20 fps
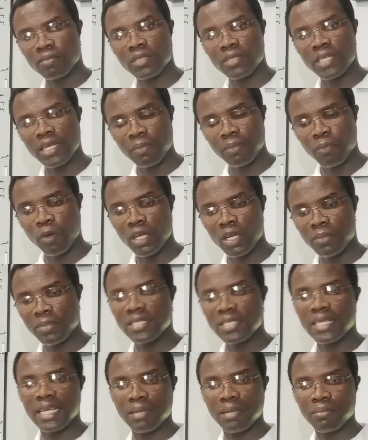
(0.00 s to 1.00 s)
They are
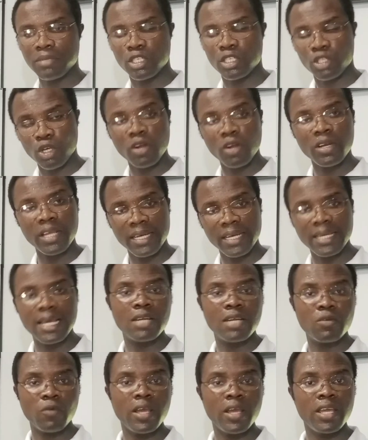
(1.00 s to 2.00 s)
polymers that can be drawn in
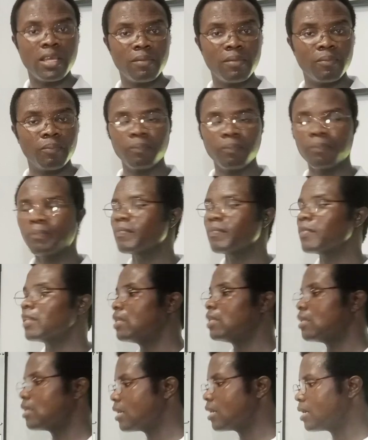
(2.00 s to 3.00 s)
that way
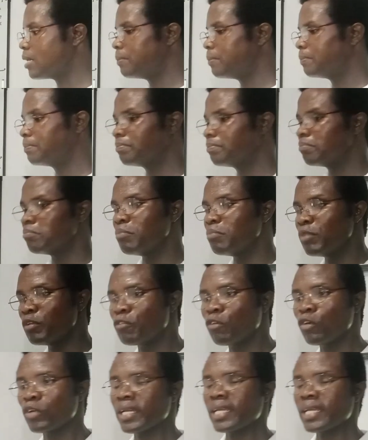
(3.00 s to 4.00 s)

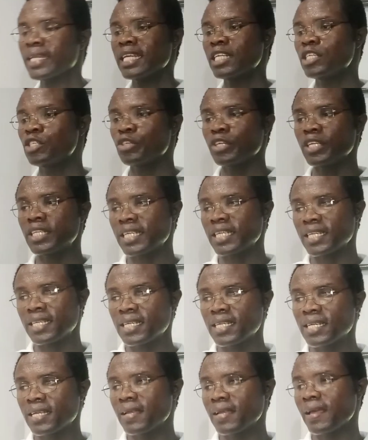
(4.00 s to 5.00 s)
before they are then
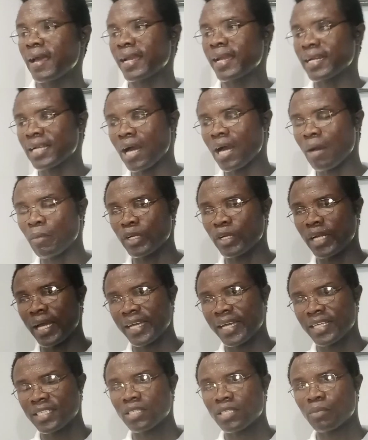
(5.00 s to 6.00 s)
treated and
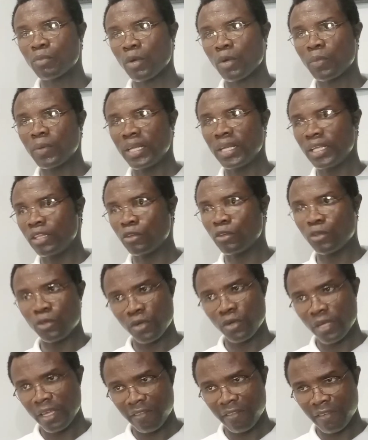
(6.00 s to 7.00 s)
carbonized properly
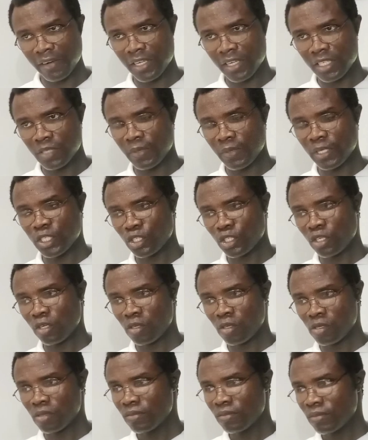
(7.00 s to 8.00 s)
through a very
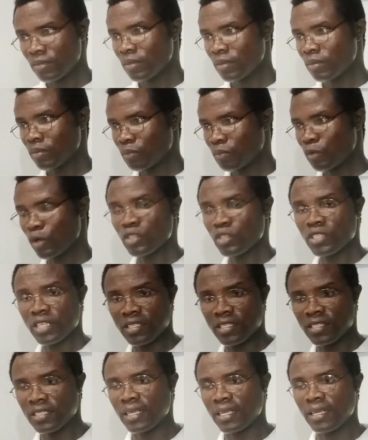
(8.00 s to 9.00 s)
special
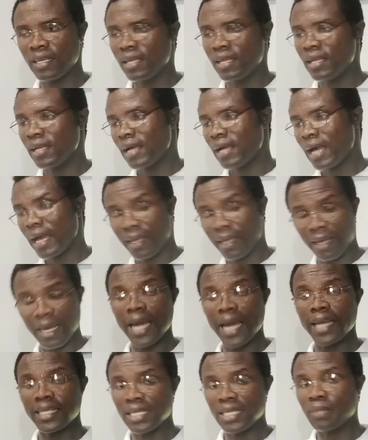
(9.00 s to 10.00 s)
process,
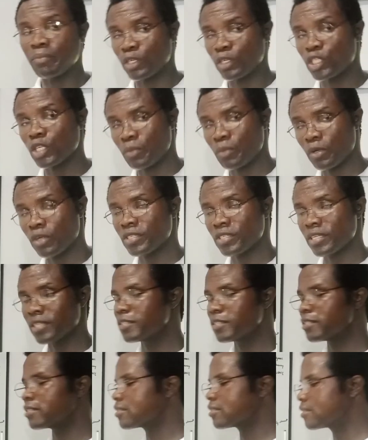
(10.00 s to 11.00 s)
high temperature
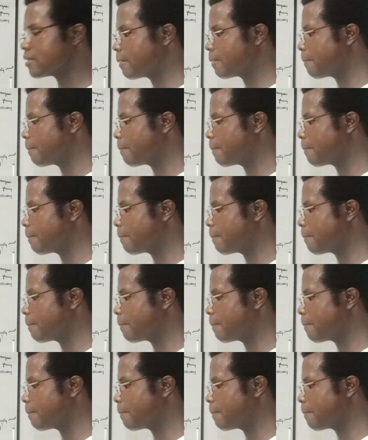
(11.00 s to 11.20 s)
process,